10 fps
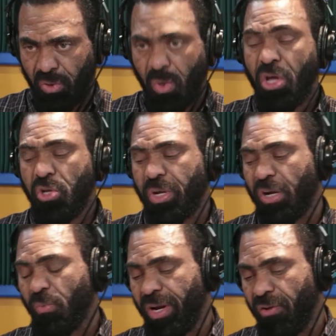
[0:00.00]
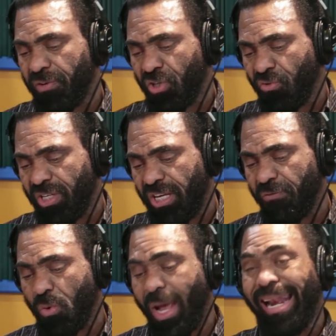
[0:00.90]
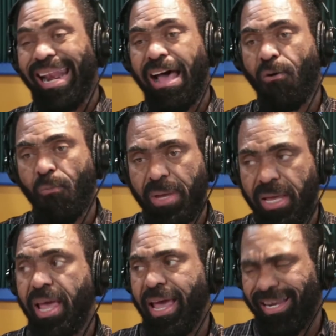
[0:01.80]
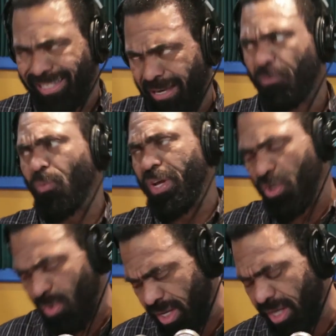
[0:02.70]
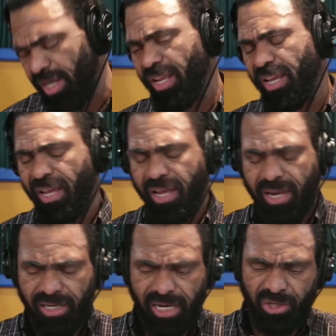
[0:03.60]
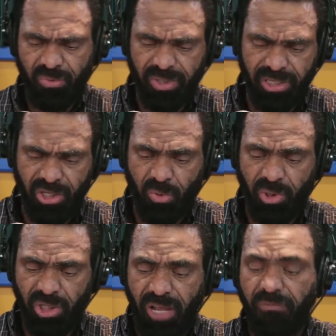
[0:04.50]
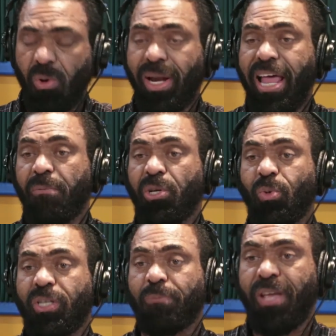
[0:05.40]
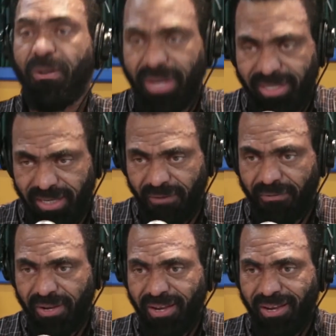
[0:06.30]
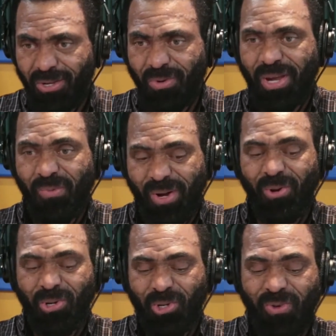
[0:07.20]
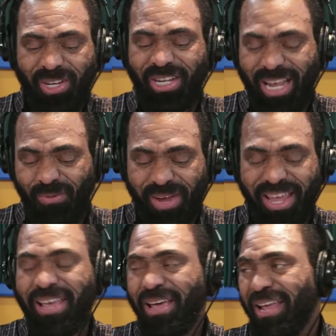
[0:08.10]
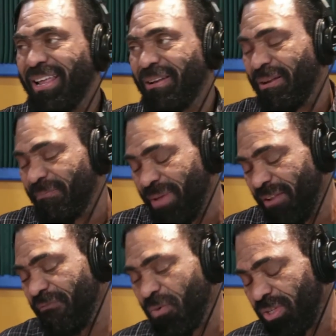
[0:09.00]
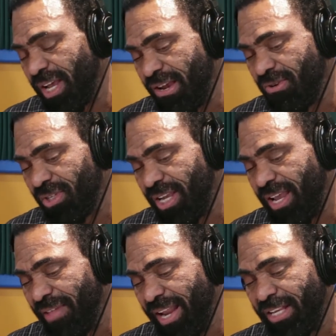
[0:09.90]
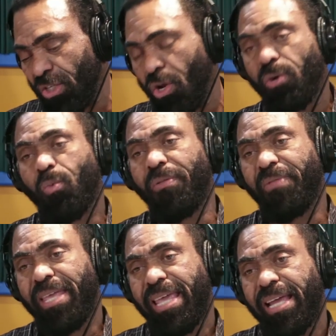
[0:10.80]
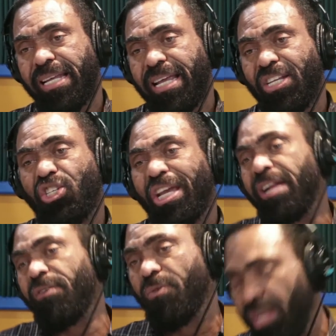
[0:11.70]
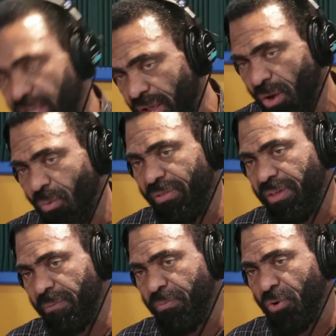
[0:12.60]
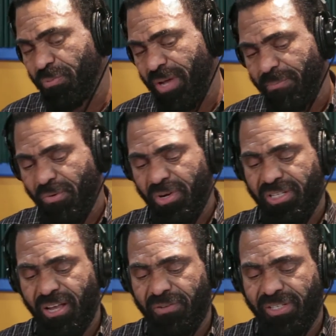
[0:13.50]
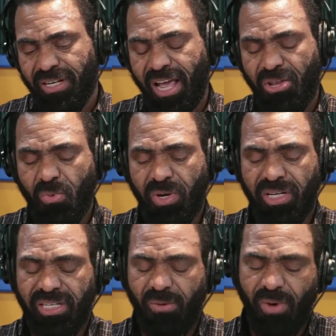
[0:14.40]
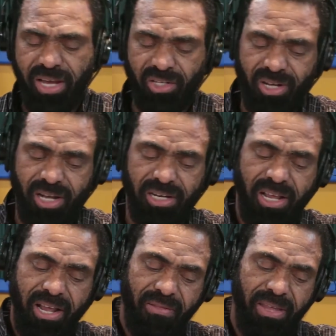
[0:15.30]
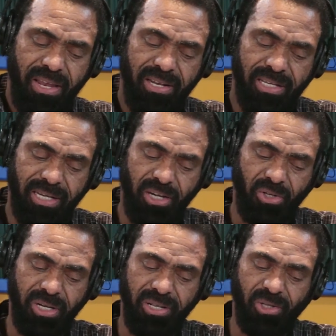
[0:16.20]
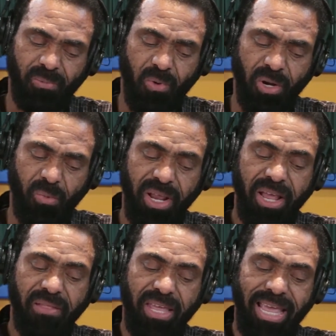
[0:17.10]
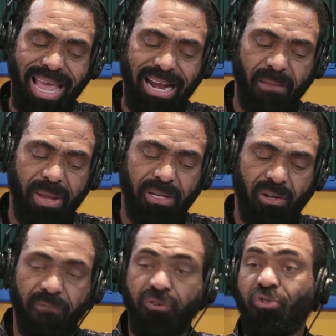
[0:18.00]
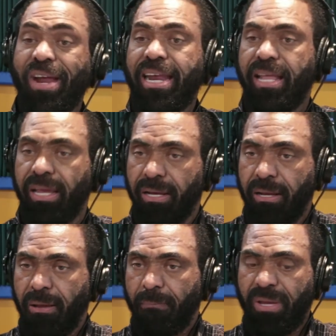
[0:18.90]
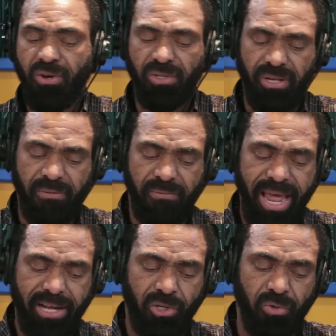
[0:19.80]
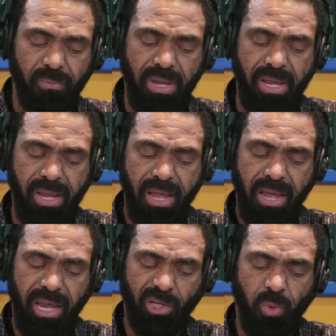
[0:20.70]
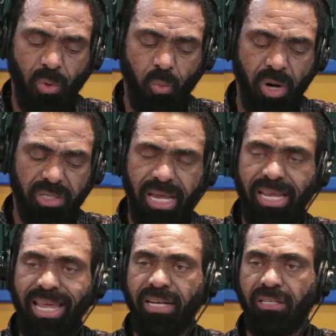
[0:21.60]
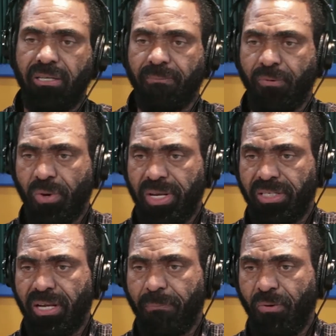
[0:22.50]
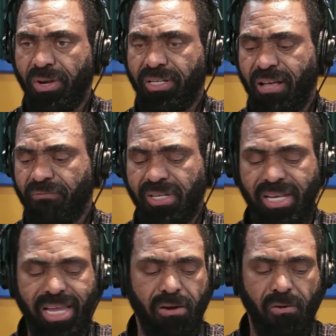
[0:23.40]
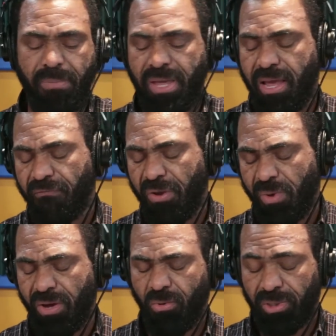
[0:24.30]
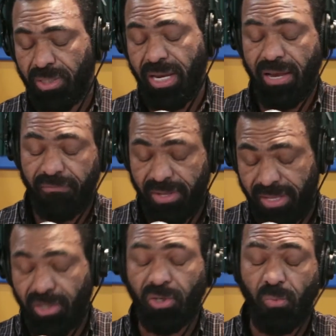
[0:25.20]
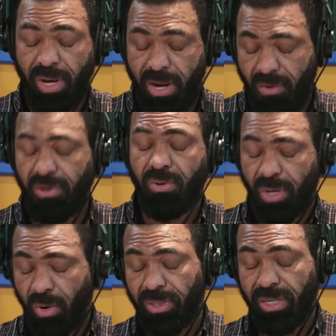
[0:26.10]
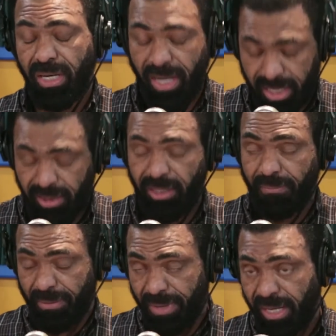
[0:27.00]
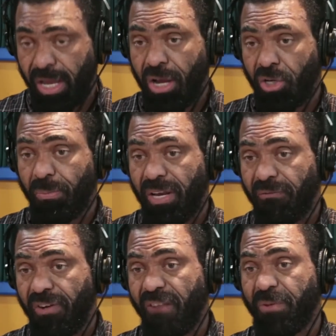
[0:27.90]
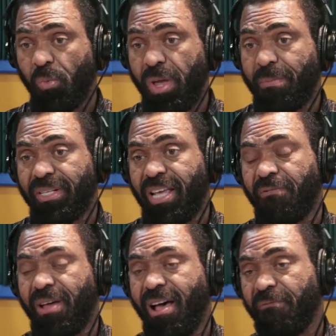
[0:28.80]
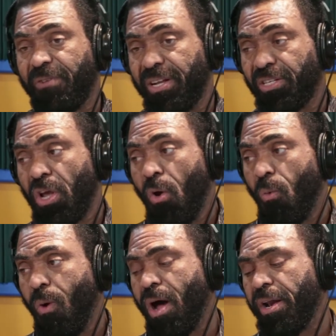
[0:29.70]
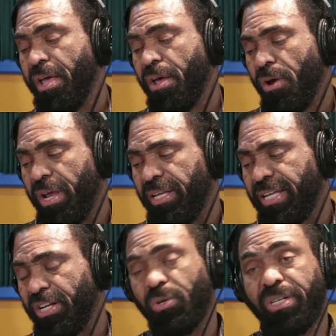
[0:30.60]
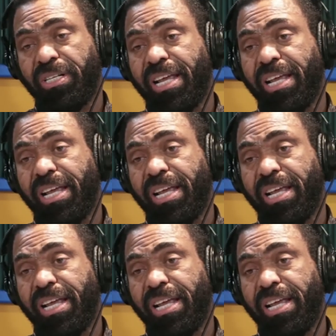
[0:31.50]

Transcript: to you. You can win on the streets if you allow me, except where you are in a dangerous situation, if you allow me to explain myself. You can win on the streets that way. And many folks I hear saying that is not what they get generally when they approach by a police officer. Now you understand why I started the discussion here this morning with the elements of training, because that to me is what works against the police. The police officer cannot be everywhere or see everything, so we know you're going to need us, the public, to be involved. But we must have confidence. One is that